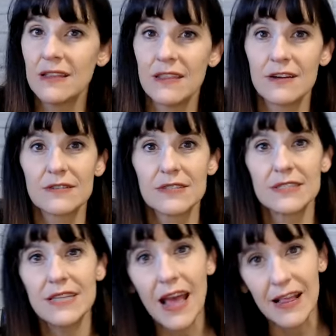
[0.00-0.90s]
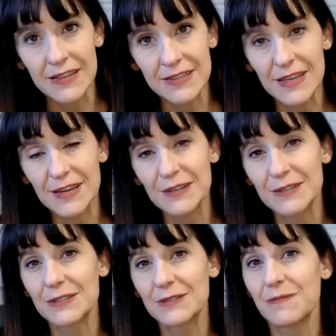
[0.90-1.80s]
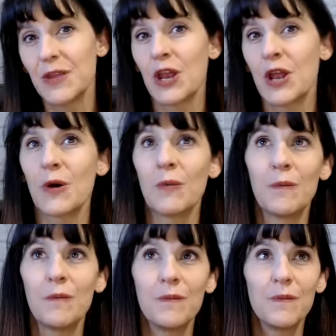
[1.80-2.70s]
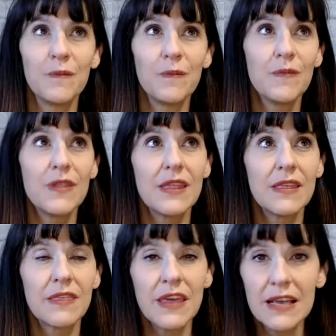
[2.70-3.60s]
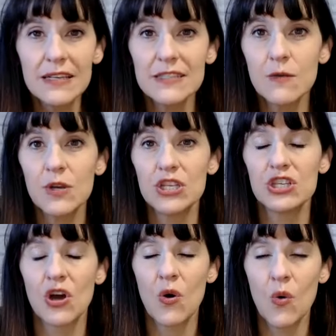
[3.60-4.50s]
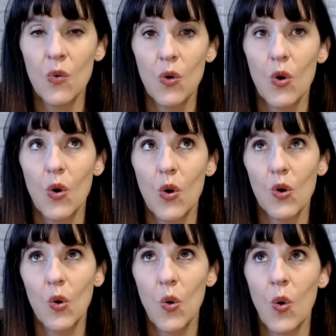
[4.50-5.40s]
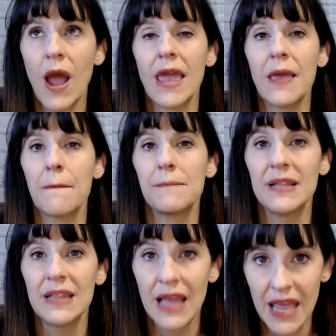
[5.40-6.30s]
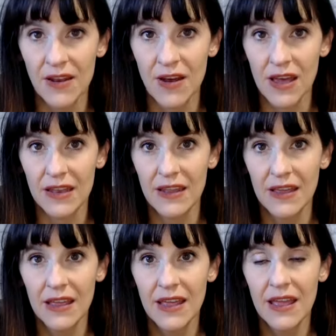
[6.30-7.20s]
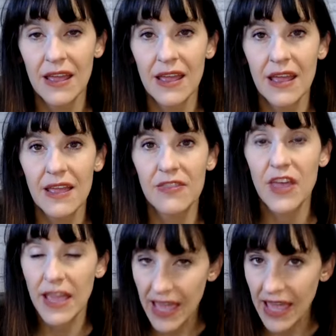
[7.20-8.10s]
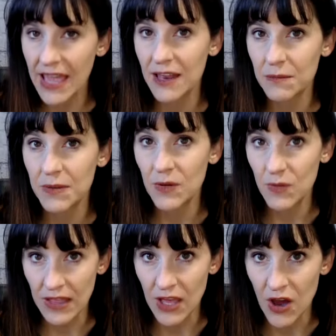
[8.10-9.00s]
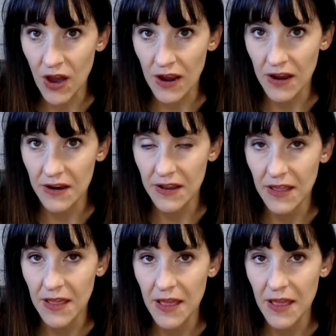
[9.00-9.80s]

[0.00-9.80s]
there's deaths, there's, you know, things that we don't quite plan on that can be really hard.